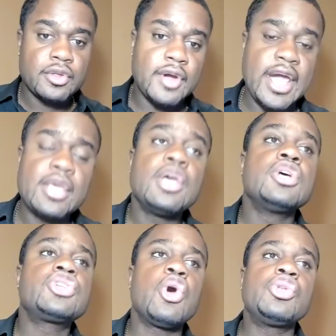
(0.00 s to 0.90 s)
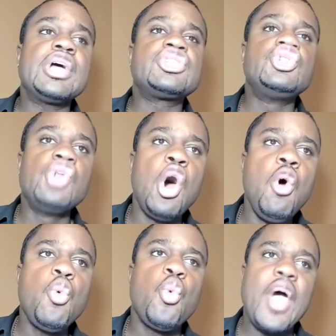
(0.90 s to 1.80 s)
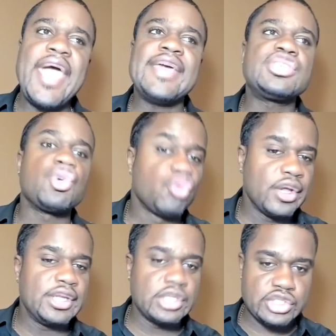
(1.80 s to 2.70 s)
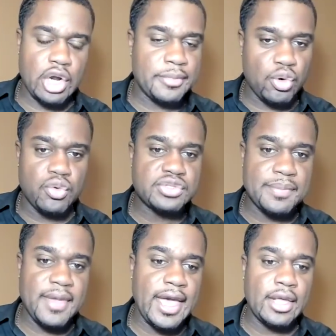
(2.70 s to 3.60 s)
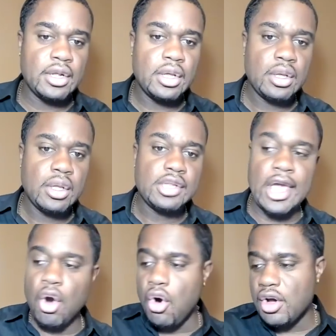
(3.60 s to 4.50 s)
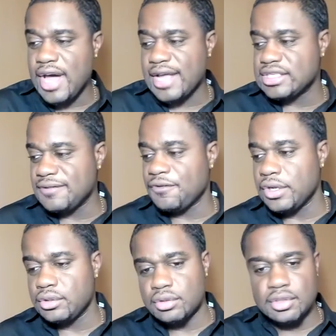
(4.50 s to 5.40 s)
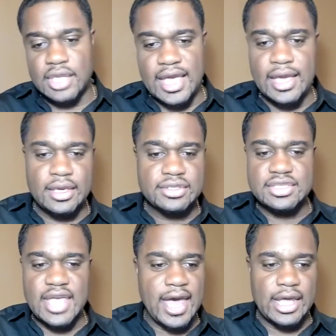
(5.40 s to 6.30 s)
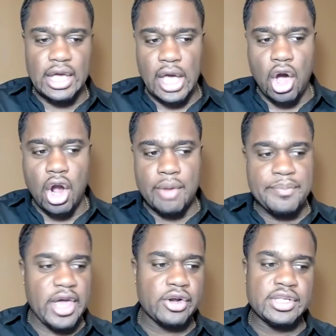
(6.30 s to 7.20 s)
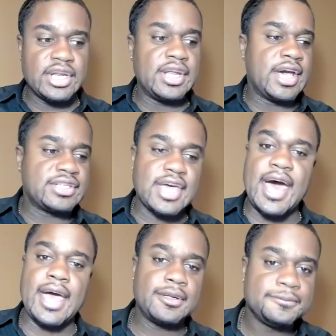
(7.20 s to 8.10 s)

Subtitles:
Right? So there's no way to really determine who's the man. They all got different things that are better than the next guy.